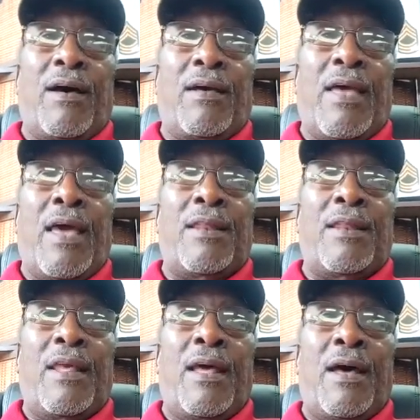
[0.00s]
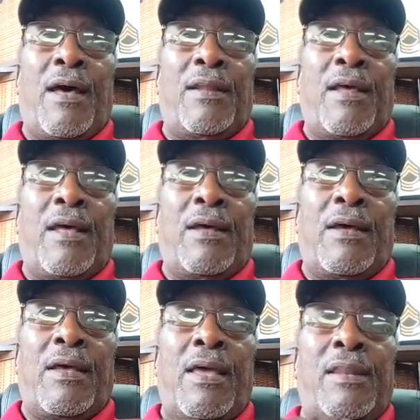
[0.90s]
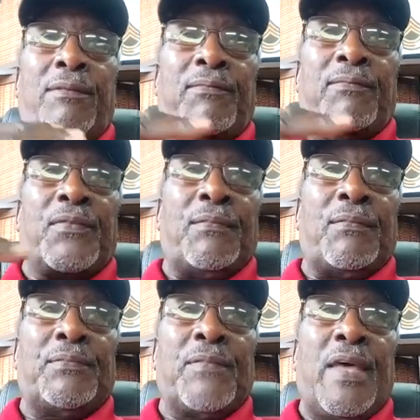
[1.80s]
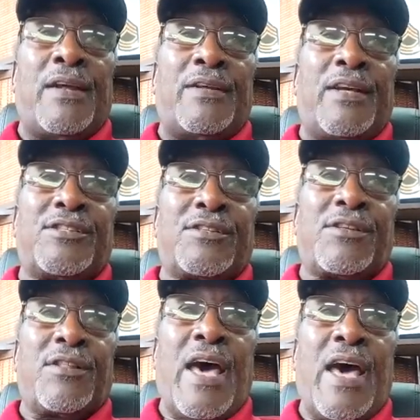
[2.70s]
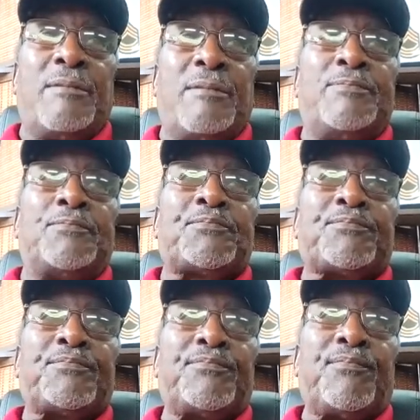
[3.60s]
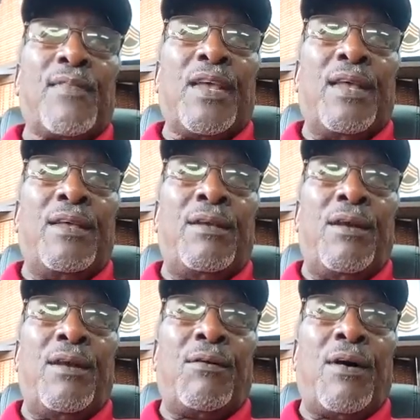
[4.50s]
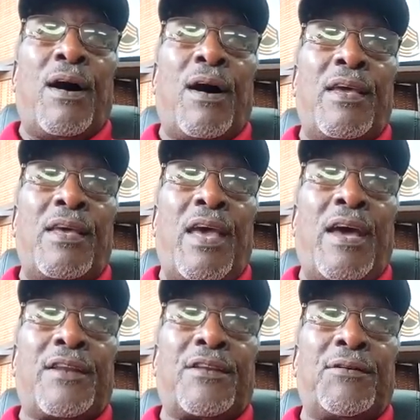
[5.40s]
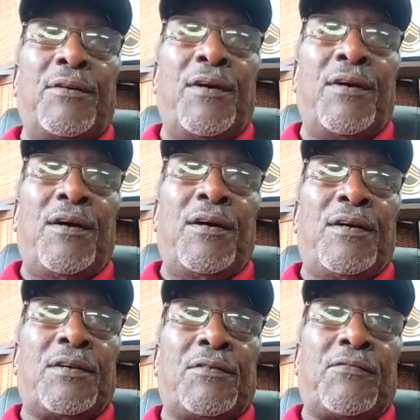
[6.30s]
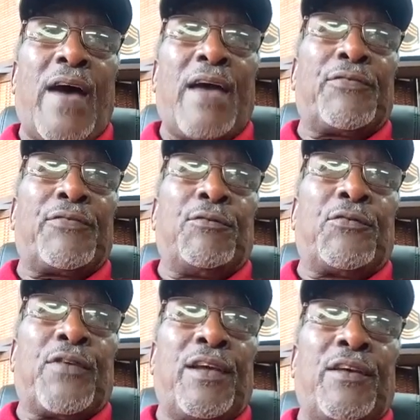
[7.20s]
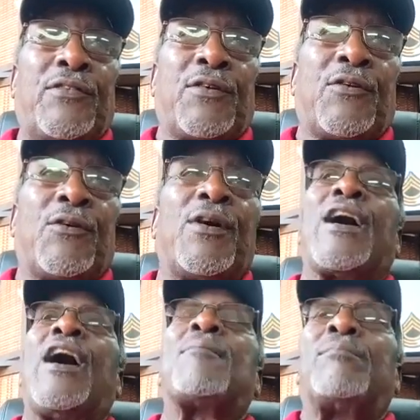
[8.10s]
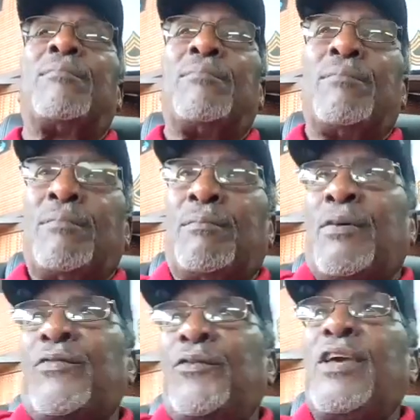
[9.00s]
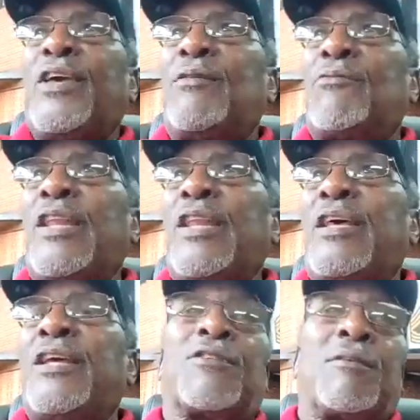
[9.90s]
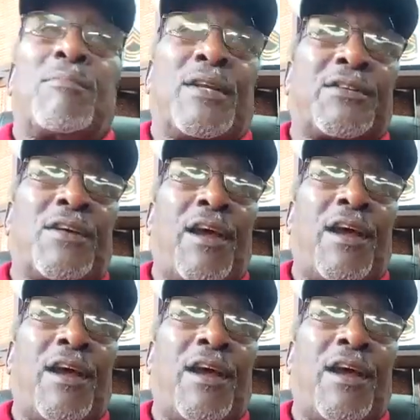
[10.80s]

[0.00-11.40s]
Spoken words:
And in addition to that, he had to fight through things growing up before he even went into the military.